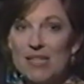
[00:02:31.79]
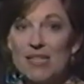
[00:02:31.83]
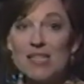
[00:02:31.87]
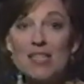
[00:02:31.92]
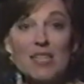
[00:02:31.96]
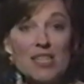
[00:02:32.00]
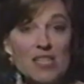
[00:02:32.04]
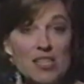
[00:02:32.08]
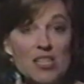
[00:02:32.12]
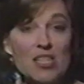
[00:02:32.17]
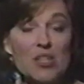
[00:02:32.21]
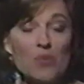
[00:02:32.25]

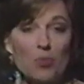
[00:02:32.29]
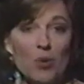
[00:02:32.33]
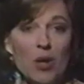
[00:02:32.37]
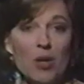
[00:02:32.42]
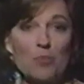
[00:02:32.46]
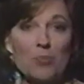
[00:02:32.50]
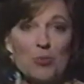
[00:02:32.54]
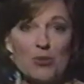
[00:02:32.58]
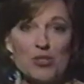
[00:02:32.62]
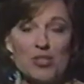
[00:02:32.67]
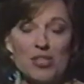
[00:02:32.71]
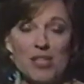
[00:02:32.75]

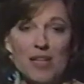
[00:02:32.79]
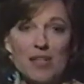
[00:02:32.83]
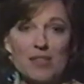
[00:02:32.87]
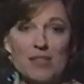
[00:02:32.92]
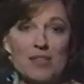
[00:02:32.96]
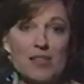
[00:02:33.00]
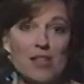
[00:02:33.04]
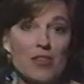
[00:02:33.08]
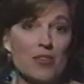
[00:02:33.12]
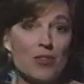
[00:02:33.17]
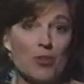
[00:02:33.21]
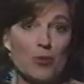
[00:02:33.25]
61%
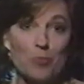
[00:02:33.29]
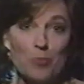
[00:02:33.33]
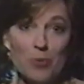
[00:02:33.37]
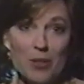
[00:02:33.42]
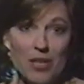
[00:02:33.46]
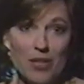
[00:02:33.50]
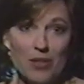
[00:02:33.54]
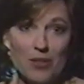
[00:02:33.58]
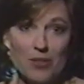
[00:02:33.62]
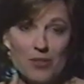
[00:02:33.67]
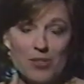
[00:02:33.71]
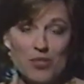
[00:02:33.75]
said their
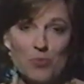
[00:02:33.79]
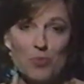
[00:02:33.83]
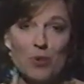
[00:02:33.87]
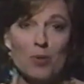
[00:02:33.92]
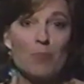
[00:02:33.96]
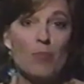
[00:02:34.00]
peers were